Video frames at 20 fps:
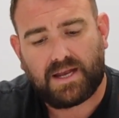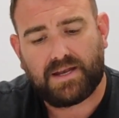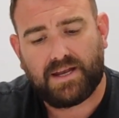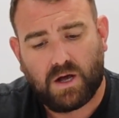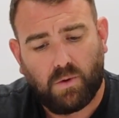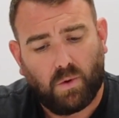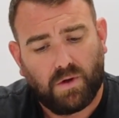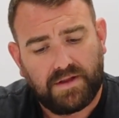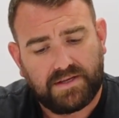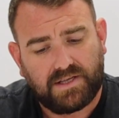
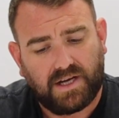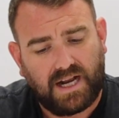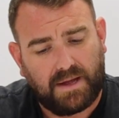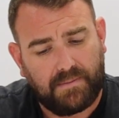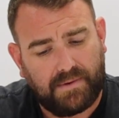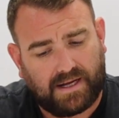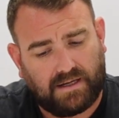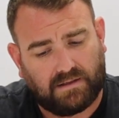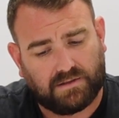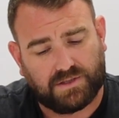Now what the
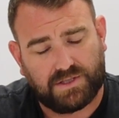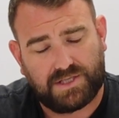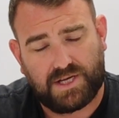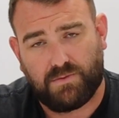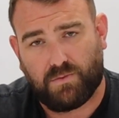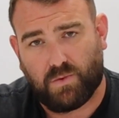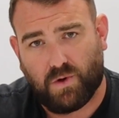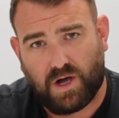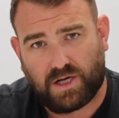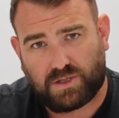Dynamical does,
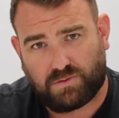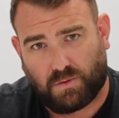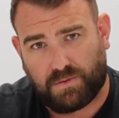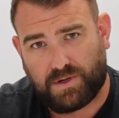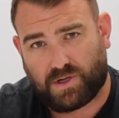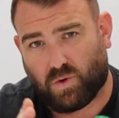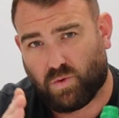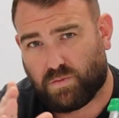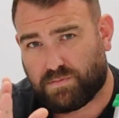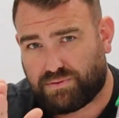it works what
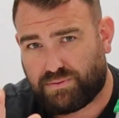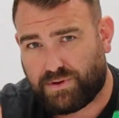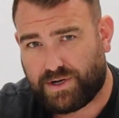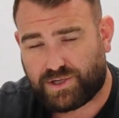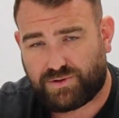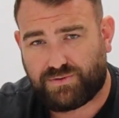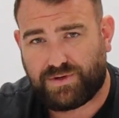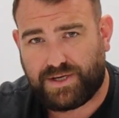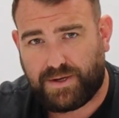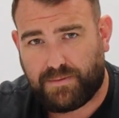we call
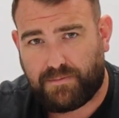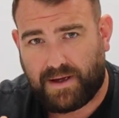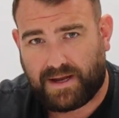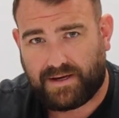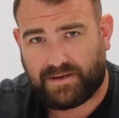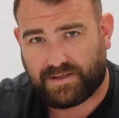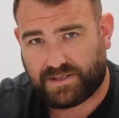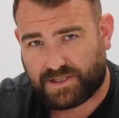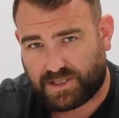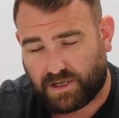pressure
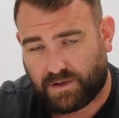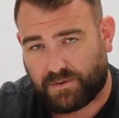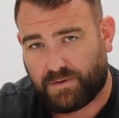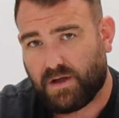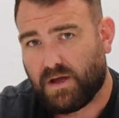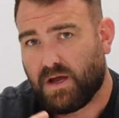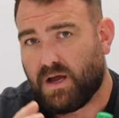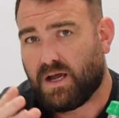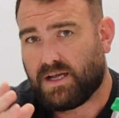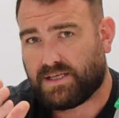independent. So
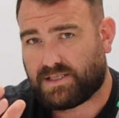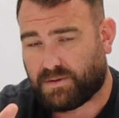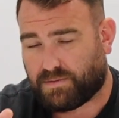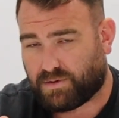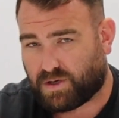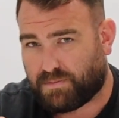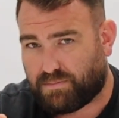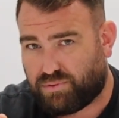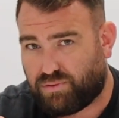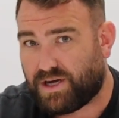it's
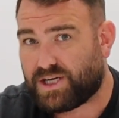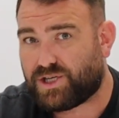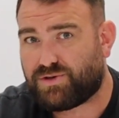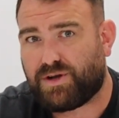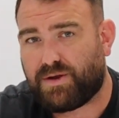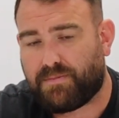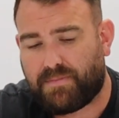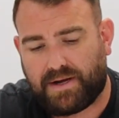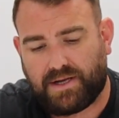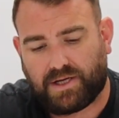like a
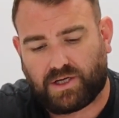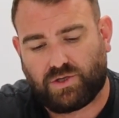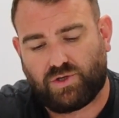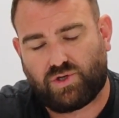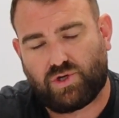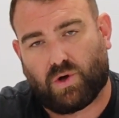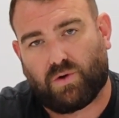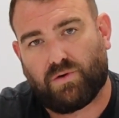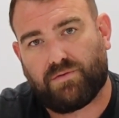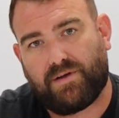pressure independent
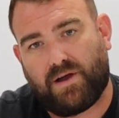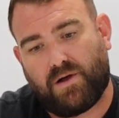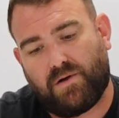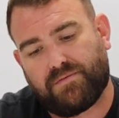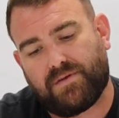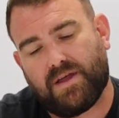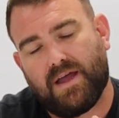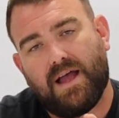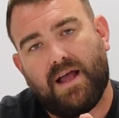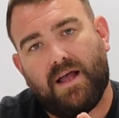control
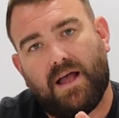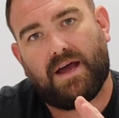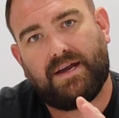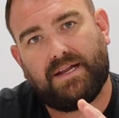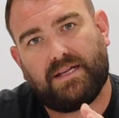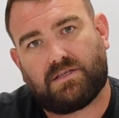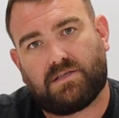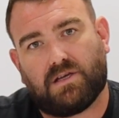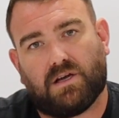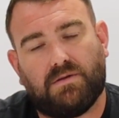valve
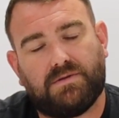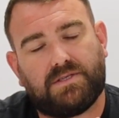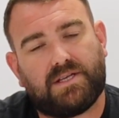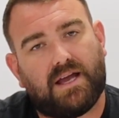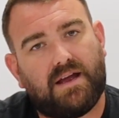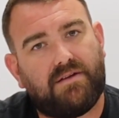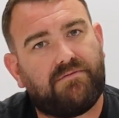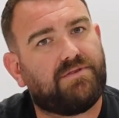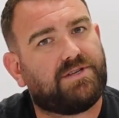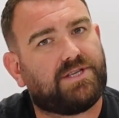and it
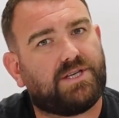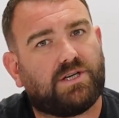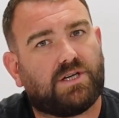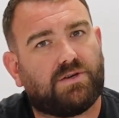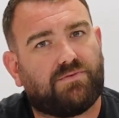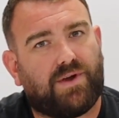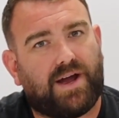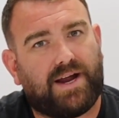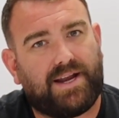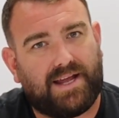turns every
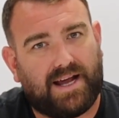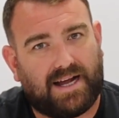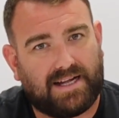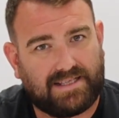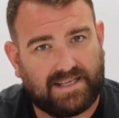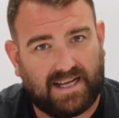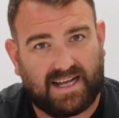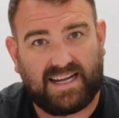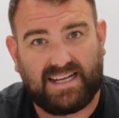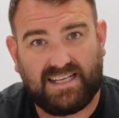single
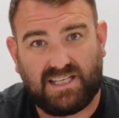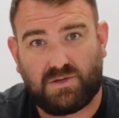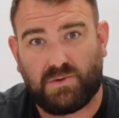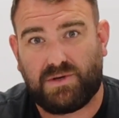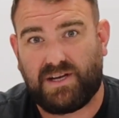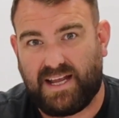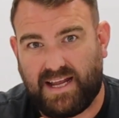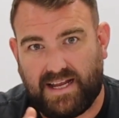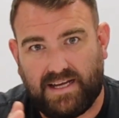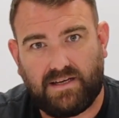radiator into
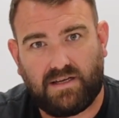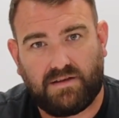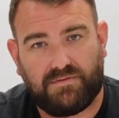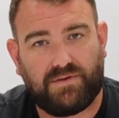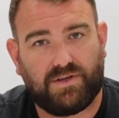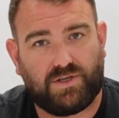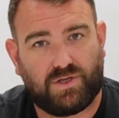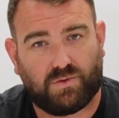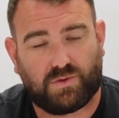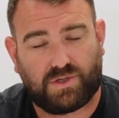an
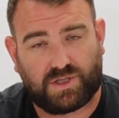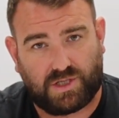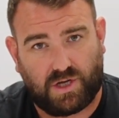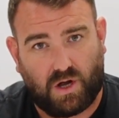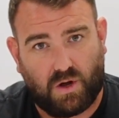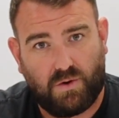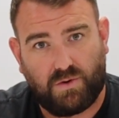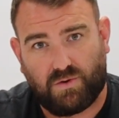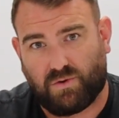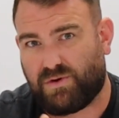individual
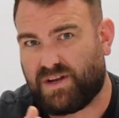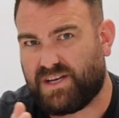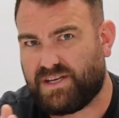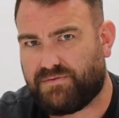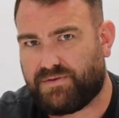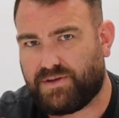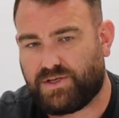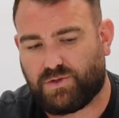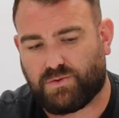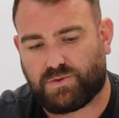zone or
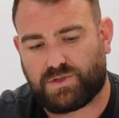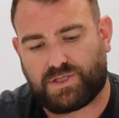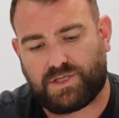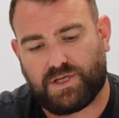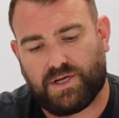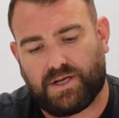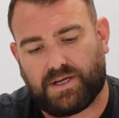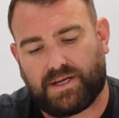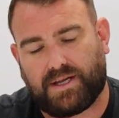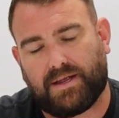individual
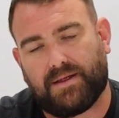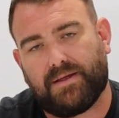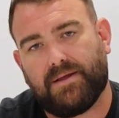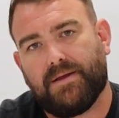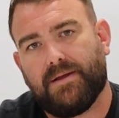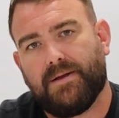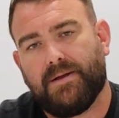circuit.